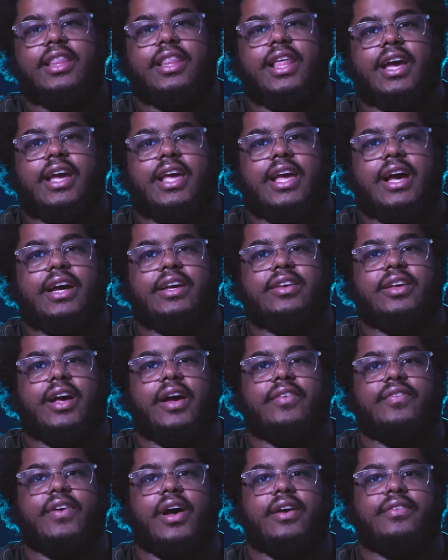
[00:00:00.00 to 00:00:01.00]
Like I,
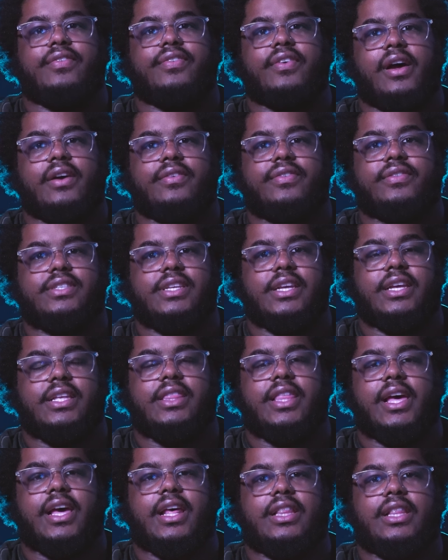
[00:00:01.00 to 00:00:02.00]
I've, I've, I've
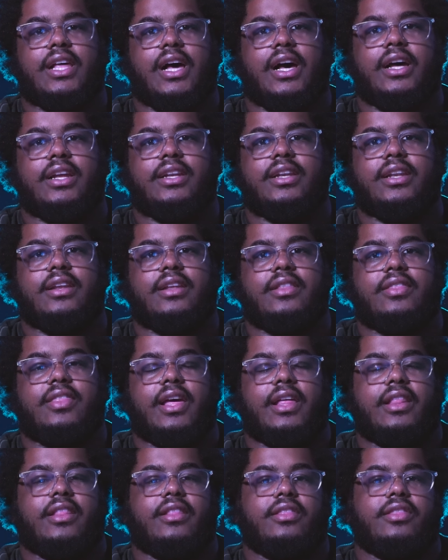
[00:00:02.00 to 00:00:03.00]
seen that a lot,
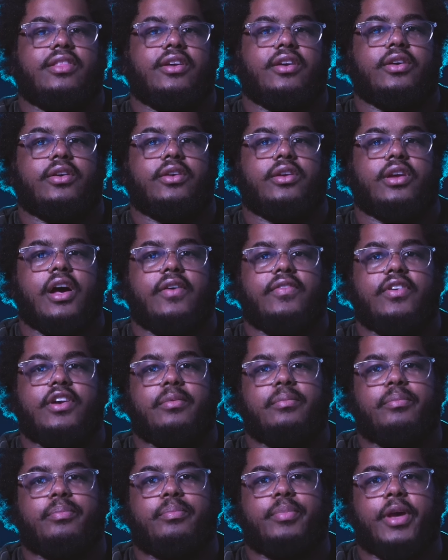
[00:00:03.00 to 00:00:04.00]
that they're covered
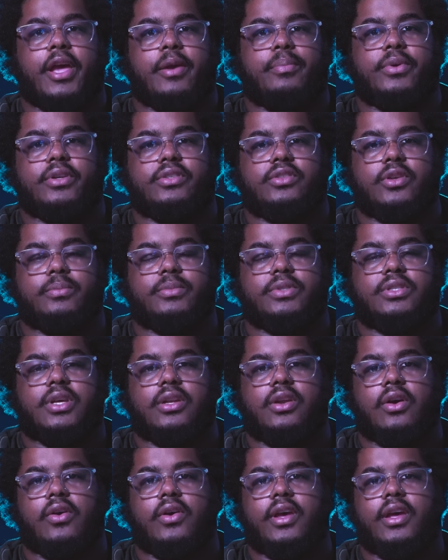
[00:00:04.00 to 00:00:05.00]
in paper, so I'm just
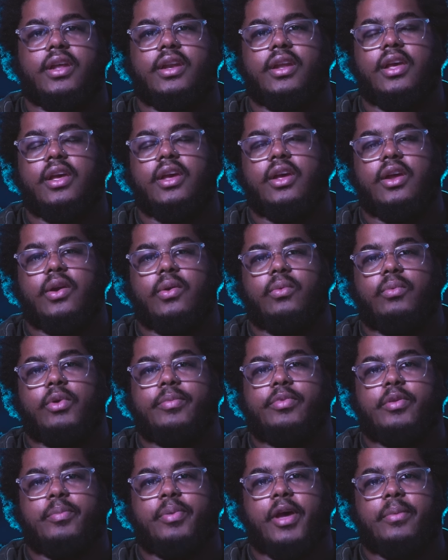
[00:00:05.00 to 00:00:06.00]
gonna go ahead,
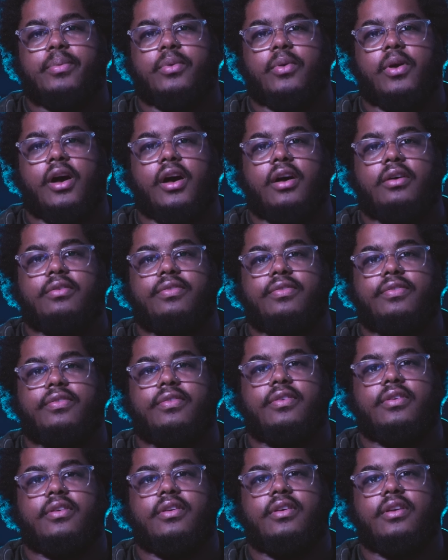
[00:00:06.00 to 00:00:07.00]
rip the paper off,